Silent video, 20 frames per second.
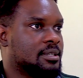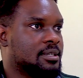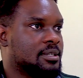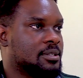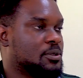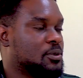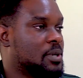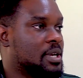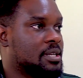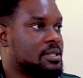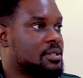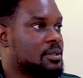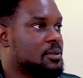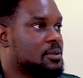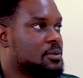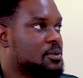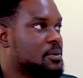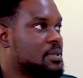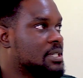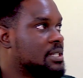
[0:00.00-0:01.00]
So yeah,
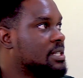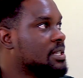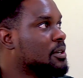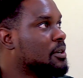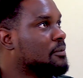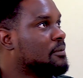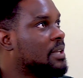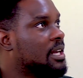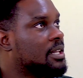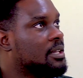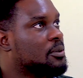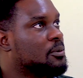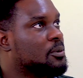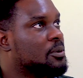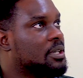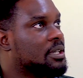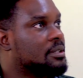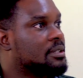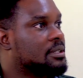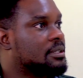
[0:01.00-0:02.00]
so this thing of like the
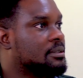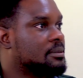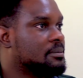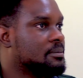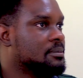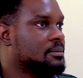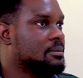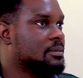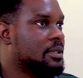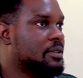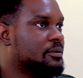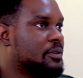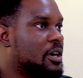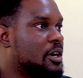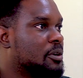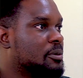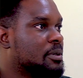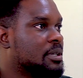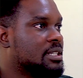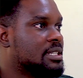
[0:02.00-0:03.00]
work
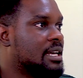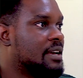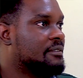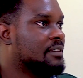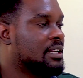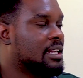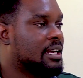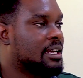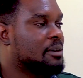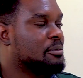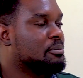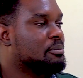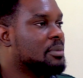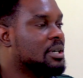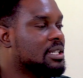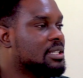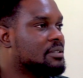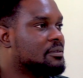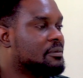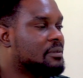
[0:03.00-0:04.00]
environment having like a
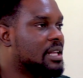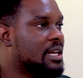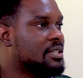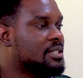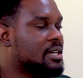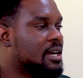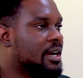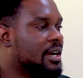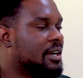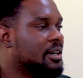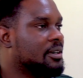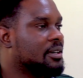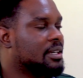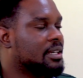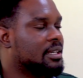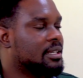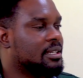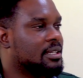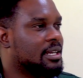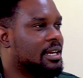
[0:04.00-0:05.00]
much flatter
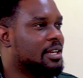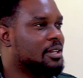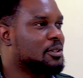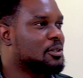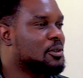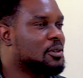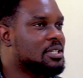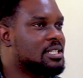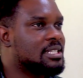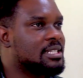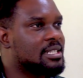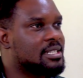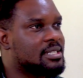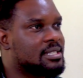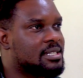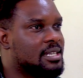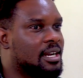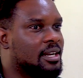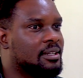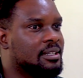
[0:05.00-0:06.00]
hierarchy and not
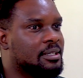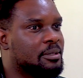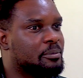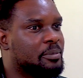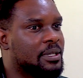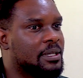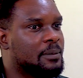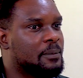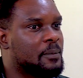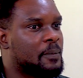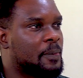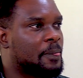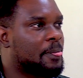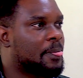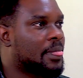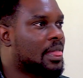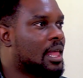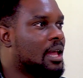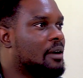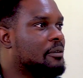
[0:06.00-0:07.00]
necessarily being
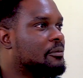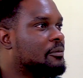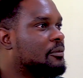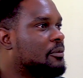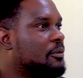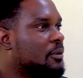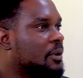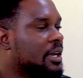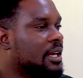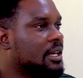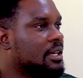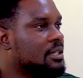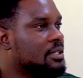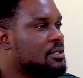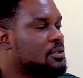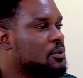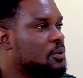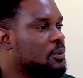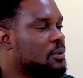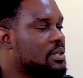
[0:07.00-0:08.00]
afraid
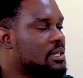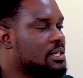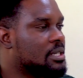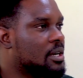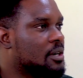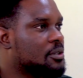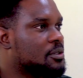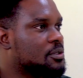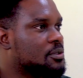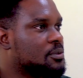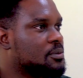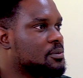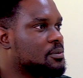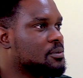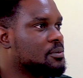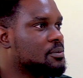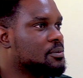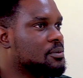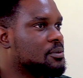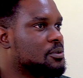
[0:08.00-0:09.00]
to reach out
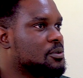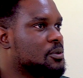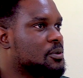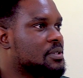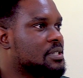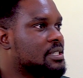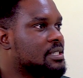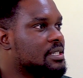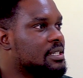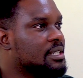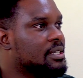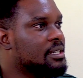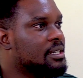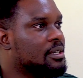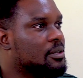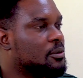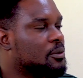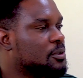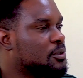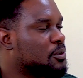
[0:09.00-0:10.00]
to your
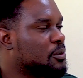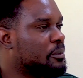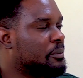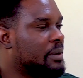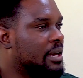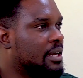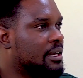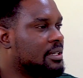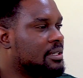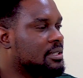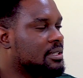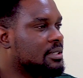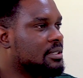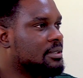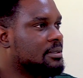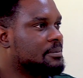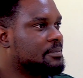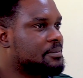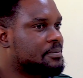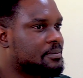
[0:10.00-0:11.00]
senior or to your
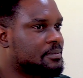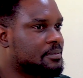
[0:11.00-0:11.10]
manager